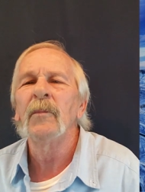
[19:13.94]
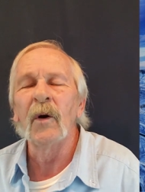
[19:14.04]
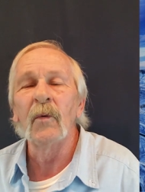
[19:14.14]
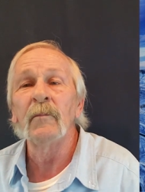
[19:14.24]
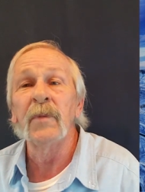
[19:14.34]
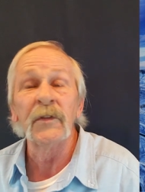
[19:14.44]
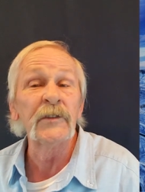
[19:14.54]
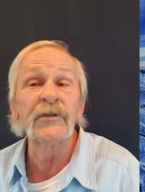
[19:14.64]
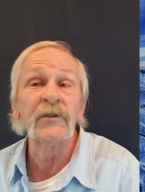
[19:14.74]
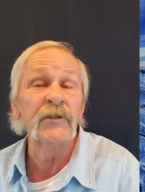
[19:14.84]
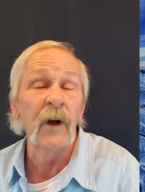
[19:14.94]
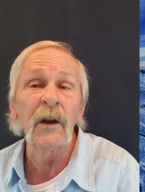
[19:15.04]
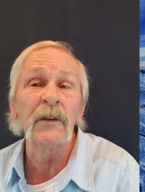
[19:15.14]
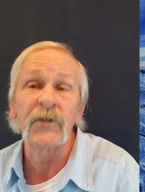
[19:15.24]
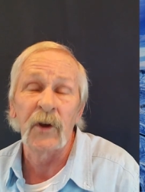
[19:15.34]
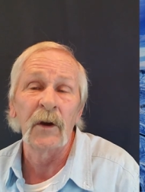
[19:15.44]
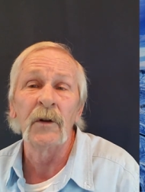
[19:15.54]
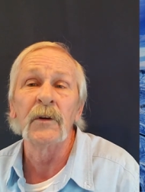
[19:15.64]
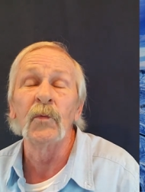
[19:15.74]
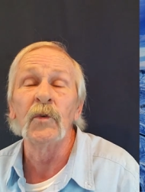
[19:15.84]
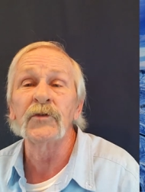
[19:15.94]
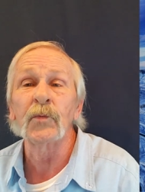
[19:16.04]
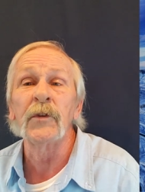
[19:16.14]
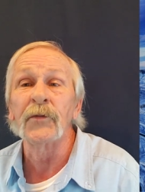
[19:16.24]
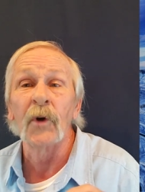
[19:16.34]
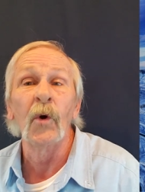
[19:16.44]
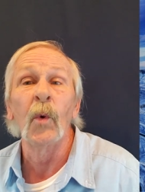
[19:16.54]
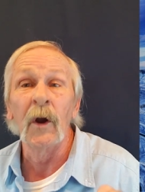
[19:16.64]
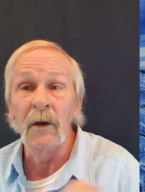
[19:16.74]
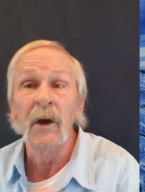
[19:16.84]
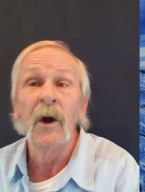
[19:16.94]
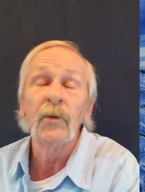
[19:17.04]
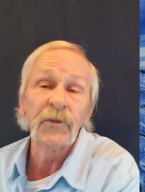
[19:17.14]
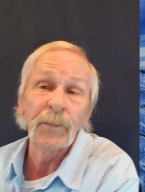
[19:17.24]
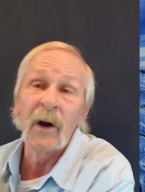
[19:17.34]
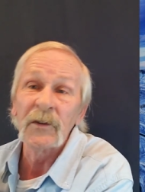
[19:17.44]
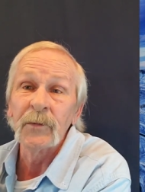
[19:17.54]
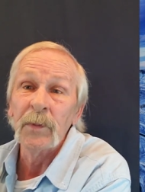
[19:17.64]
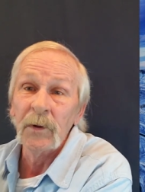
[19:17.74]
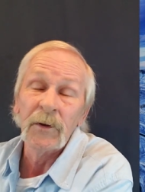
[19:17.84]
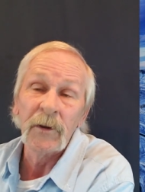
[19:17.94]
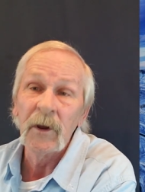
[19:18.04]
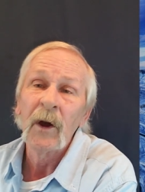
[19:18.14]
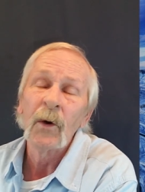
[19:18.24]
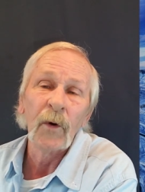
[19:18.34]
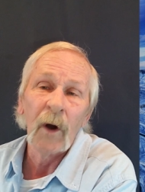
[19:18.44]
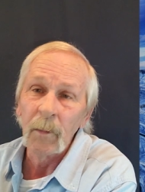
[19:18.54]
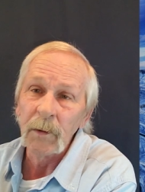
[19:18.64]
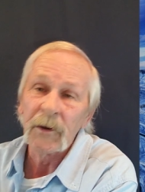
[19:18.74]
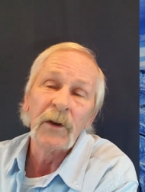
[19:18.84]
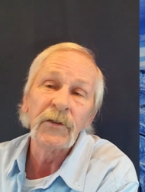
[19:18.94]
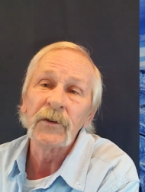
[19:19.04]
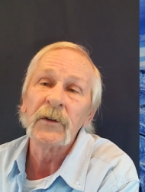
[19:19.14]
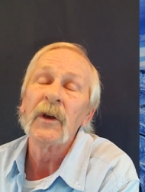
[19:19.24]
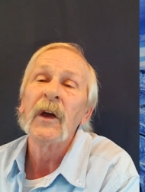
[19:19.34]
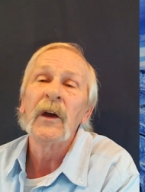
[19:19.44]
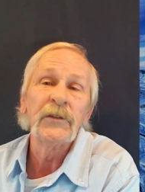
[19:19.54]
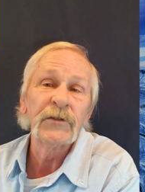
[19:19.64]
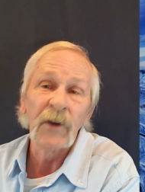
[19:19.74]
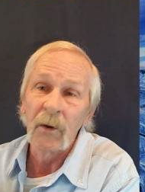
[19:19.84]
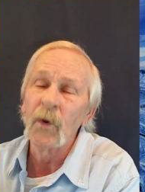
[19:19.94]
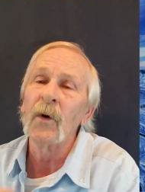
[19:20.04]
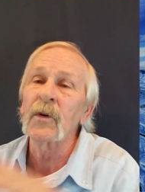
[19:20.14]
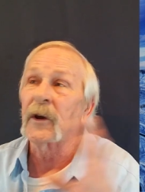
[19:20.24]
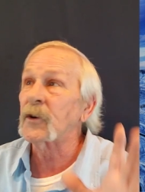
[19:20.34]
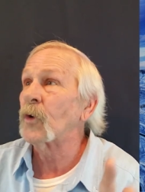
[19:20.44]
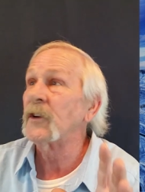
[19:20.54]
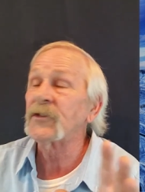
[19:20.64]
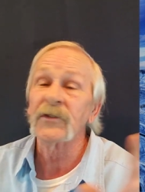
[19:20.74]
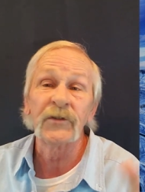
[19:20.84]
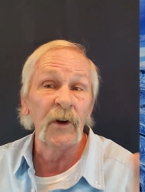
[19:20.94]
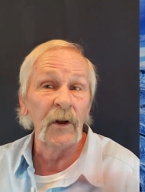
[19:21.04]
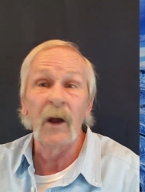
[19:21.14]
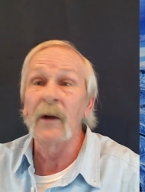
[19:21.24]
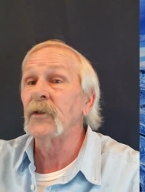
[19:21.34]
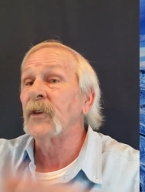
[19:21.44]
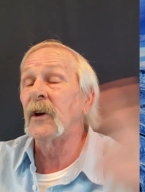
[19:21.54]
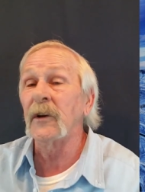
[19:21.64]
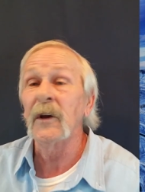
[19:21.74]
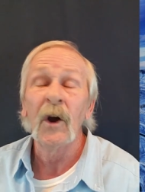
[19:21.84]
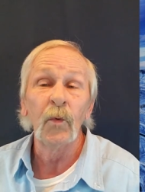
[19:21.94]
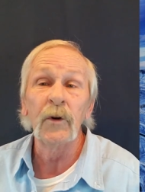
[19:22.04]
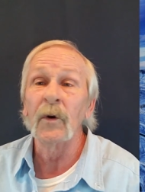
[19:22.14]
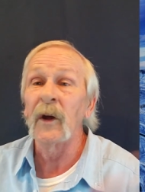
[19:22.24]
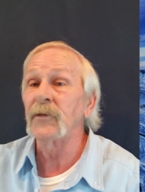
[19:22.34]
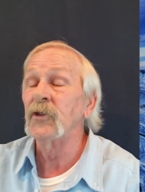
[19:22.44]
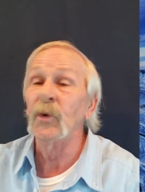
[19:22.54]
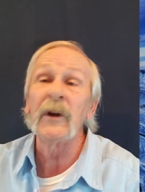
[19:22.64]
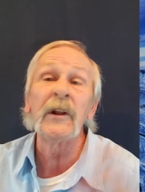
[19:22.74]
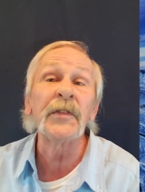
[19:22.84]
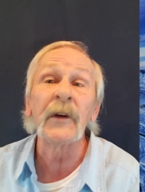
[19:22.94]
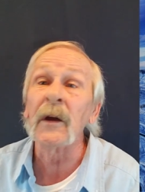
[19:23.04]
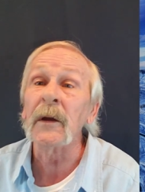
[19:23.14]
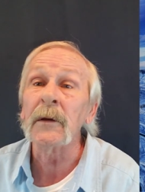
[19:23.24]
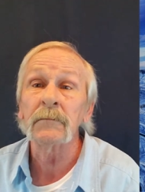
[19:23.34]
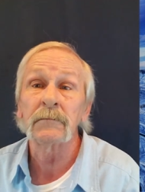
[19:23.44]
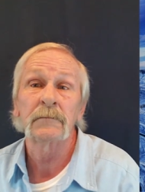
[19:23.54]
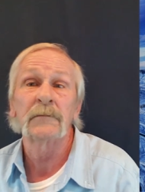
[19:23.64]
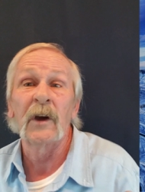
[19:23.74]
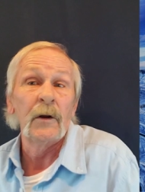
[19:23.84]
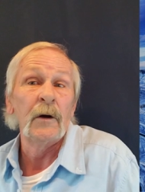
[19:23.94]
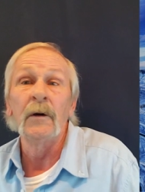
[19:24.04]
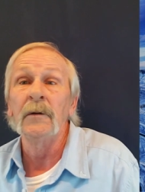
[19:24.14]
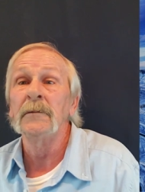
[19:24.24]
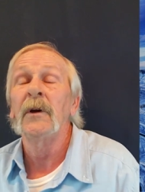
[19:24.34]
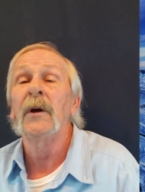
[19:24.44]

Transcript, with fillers: But this is not a channel in which we throw away responsibility or obligation and say, well, okay, Christ has done everything. We don't have to do anything at all.